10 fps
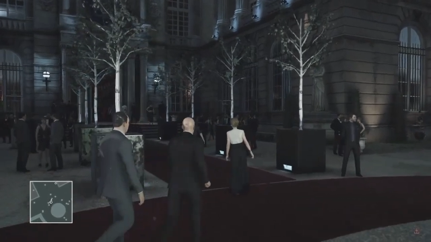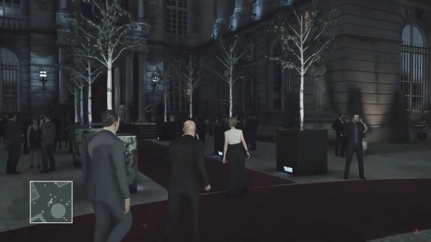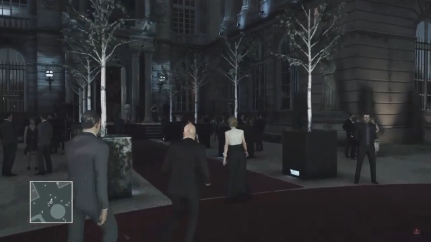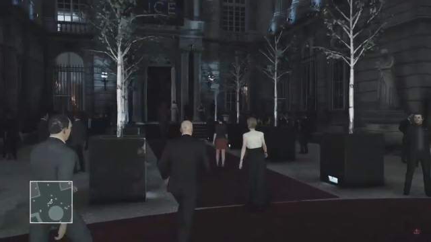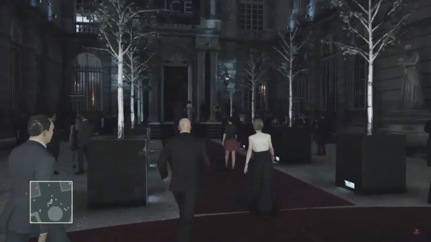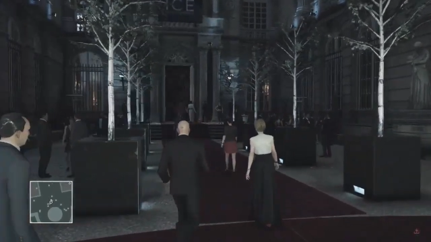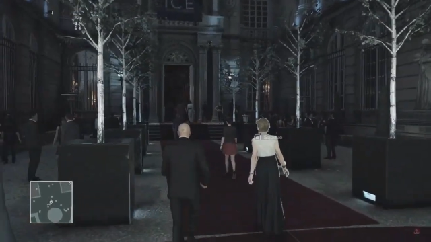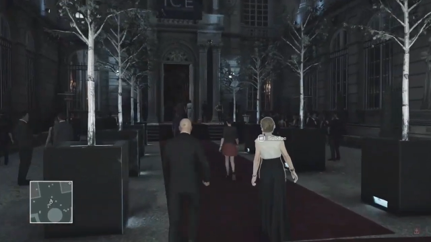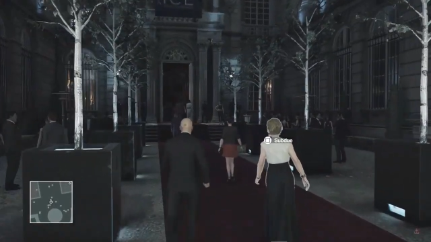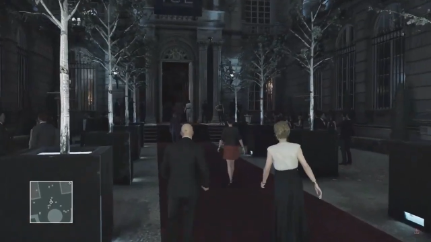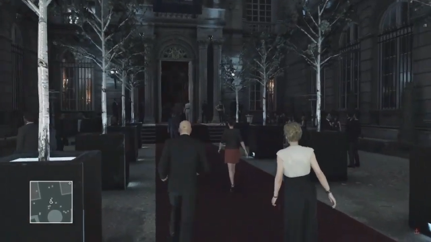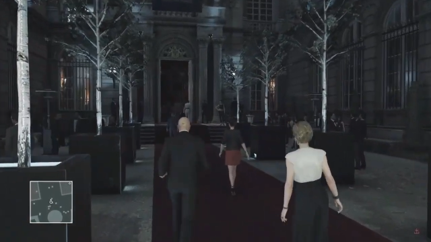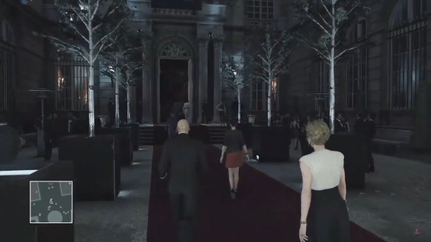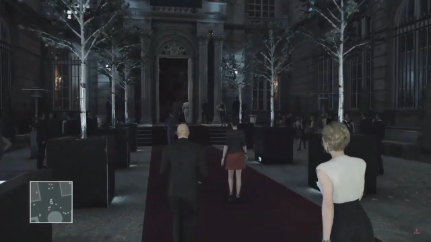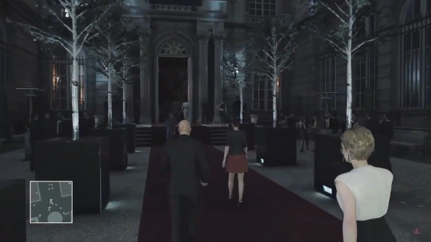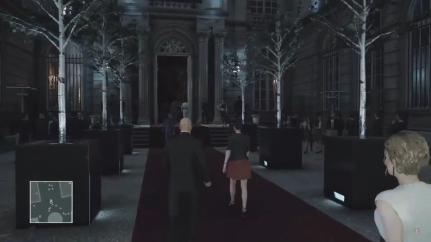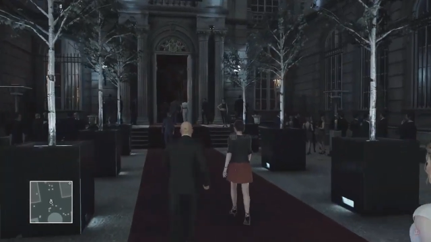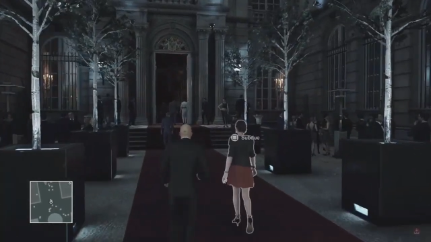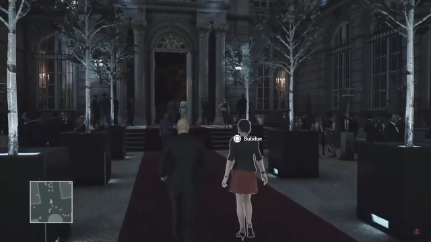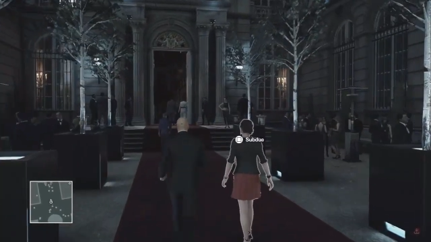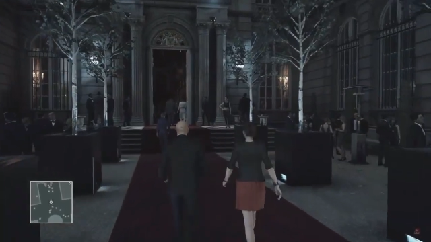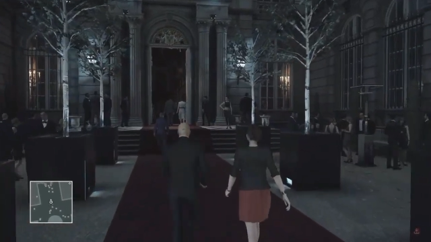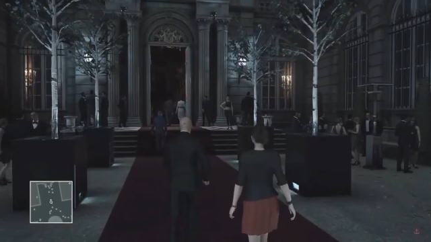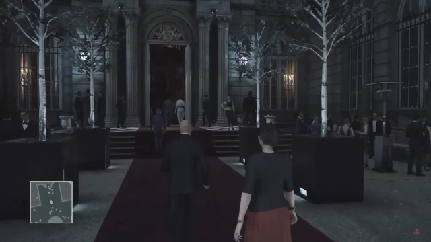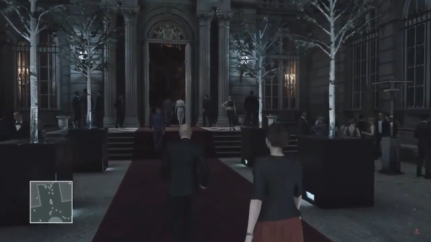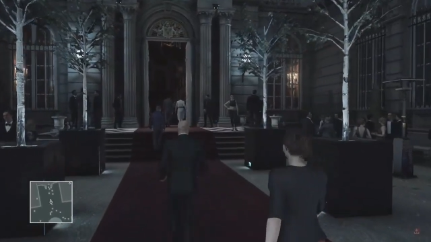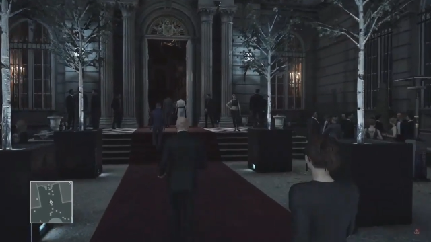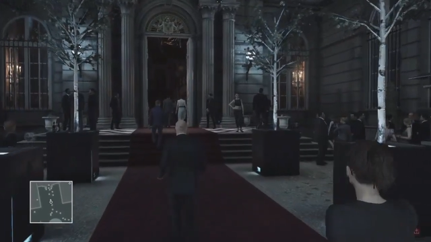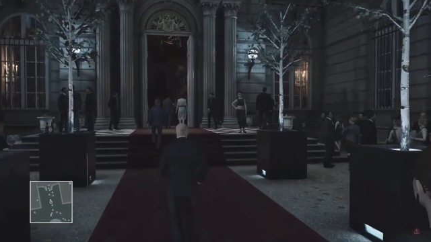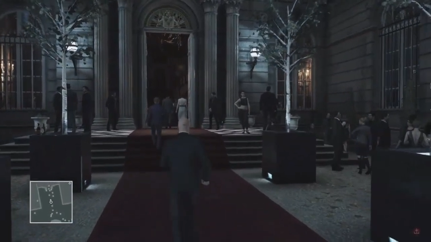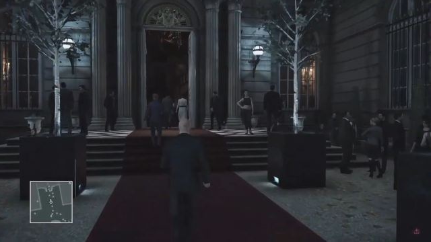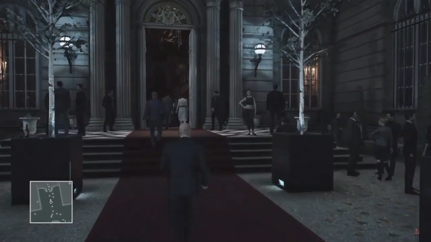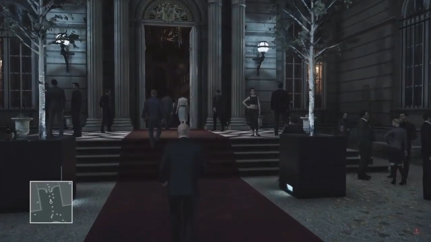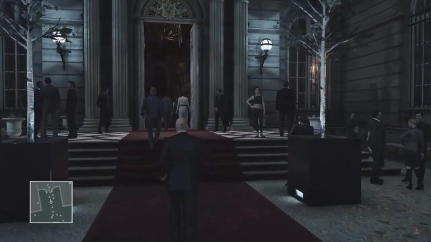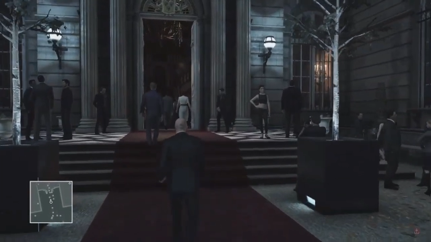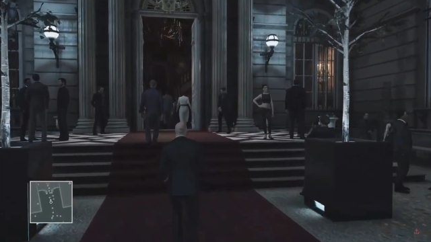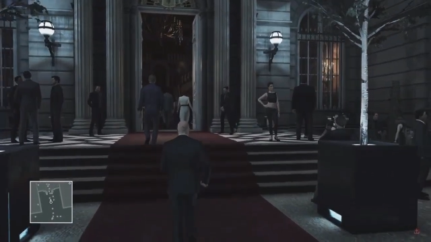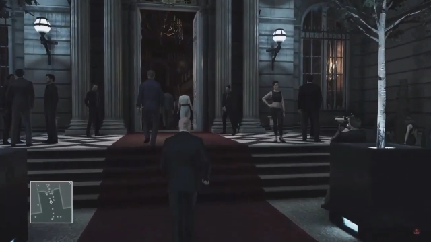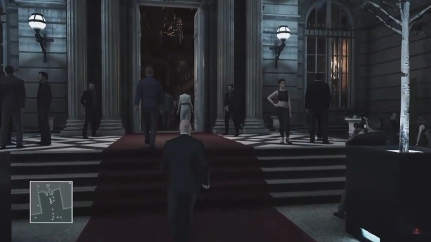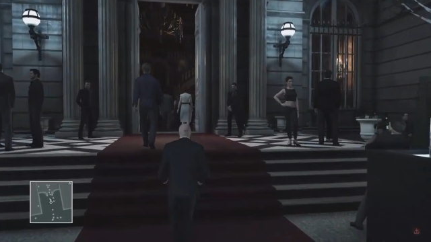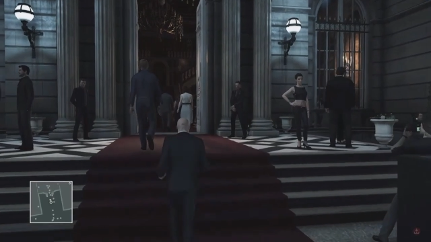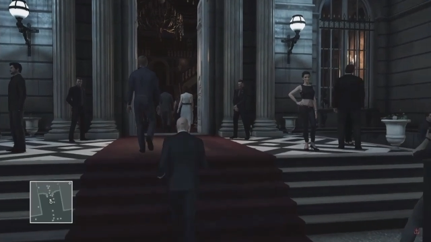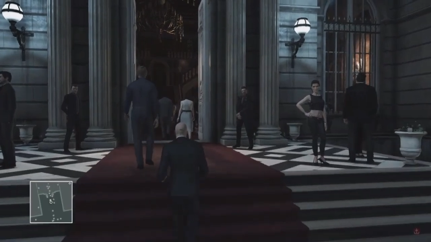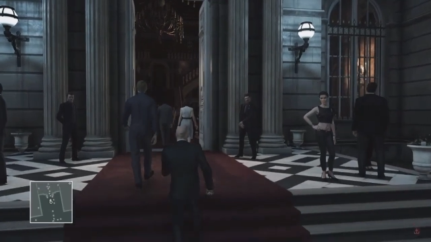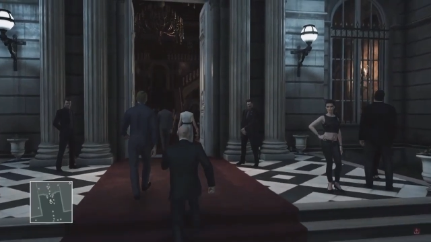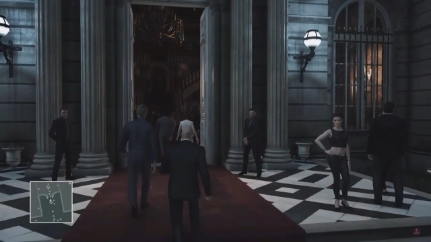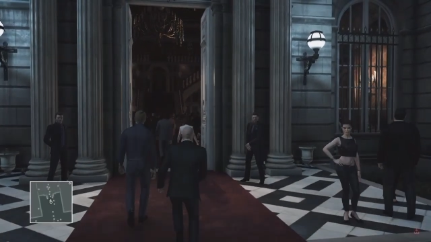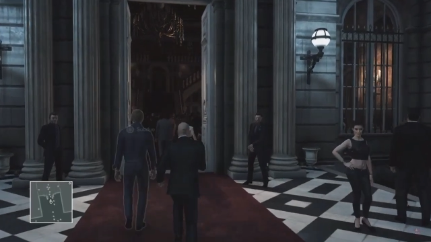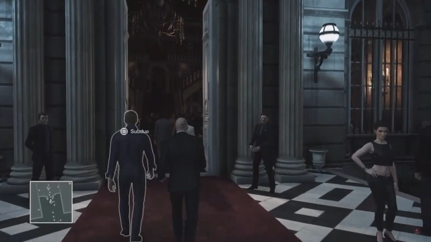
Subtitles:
No face is visible, so there are no lips to read.